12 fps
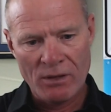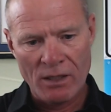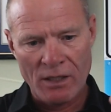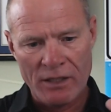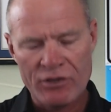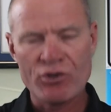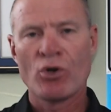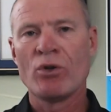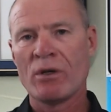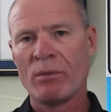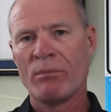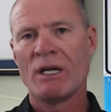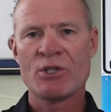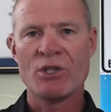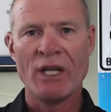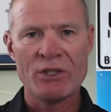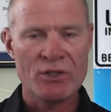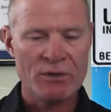internal combustion
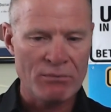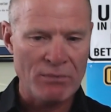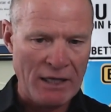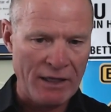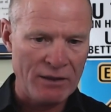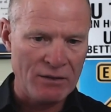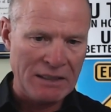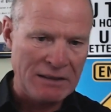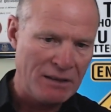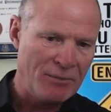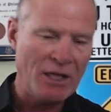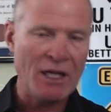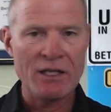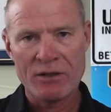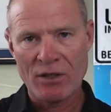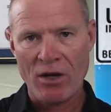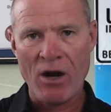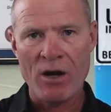engine by eliminating
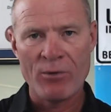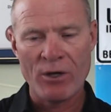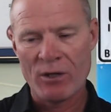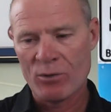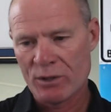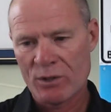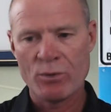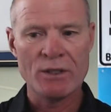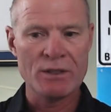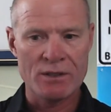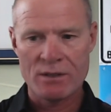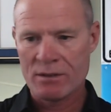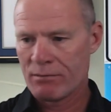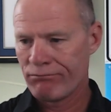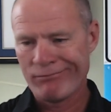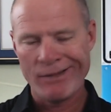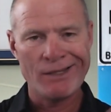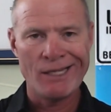the carburetor, which was
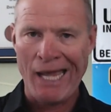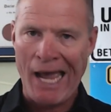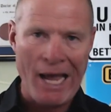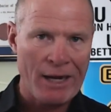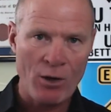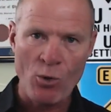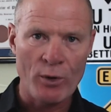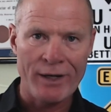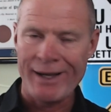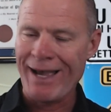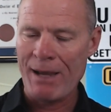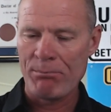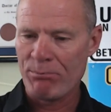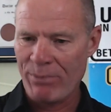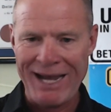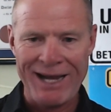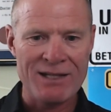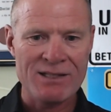adequate at
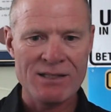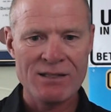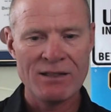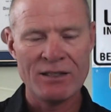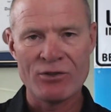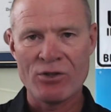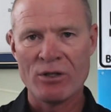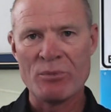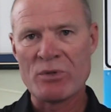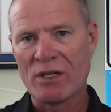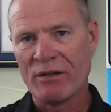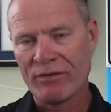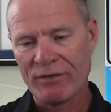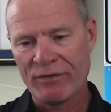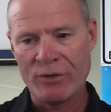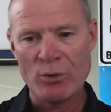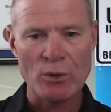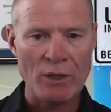best in terms of the
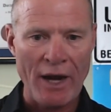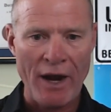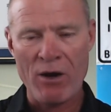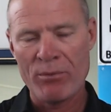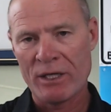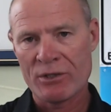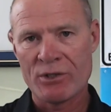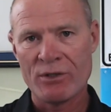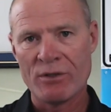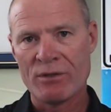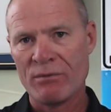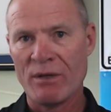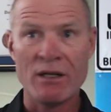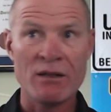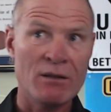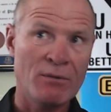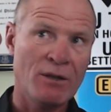fuel air mixture to make the